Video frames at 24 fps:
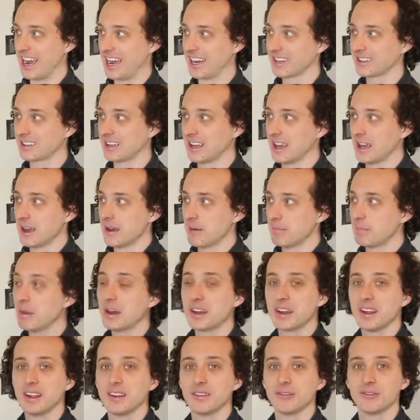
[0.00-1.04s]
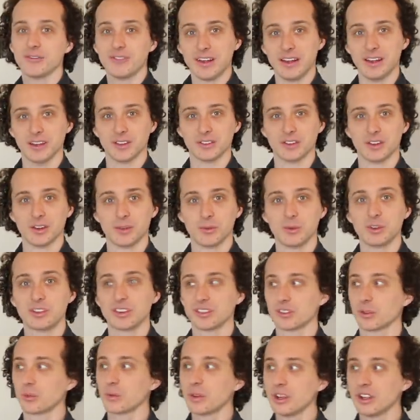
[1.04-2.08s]
Act, but it failed, which
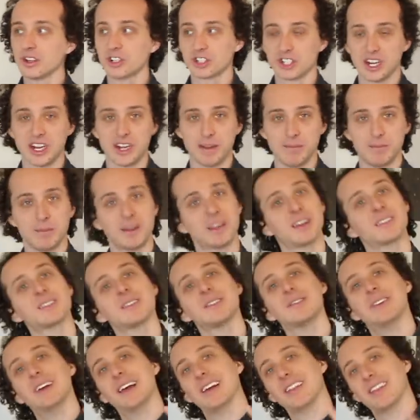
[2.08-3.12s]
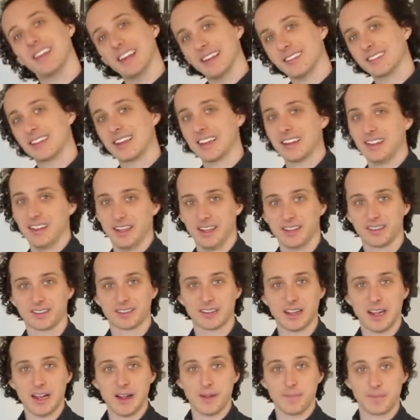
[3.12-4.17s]
is a real shame because of things like
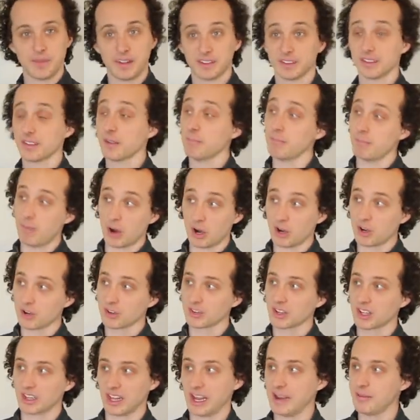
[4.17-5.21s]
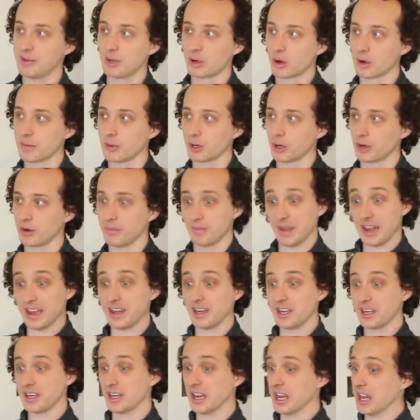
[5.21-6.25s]
this. This is the Mars Climate Orbiter, and
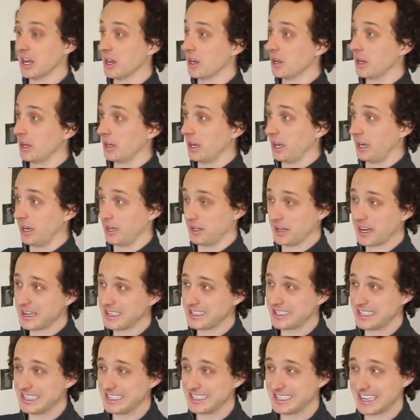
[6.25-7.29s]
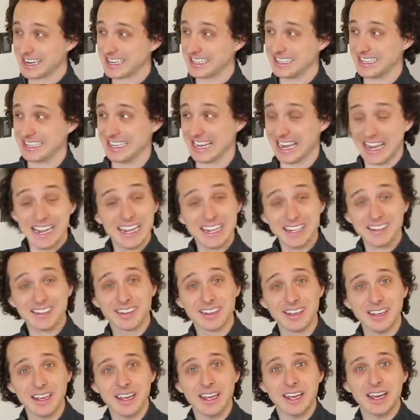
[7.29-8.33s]
in uh, 1998,
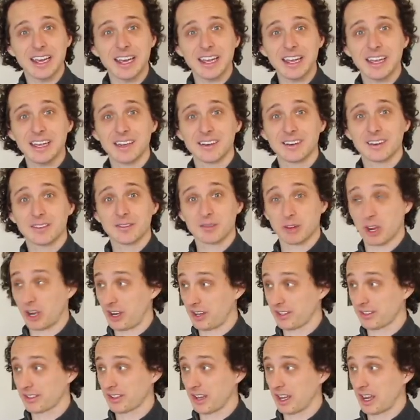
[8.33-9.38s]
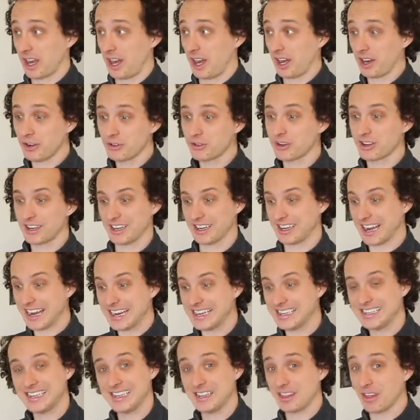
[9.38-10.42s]
it cost
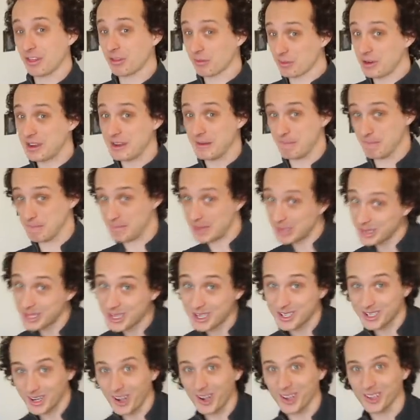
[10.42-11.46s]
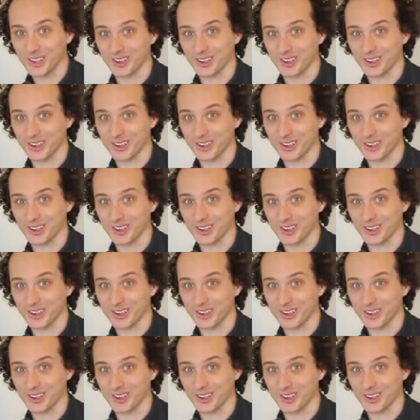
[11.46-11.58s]
$193 million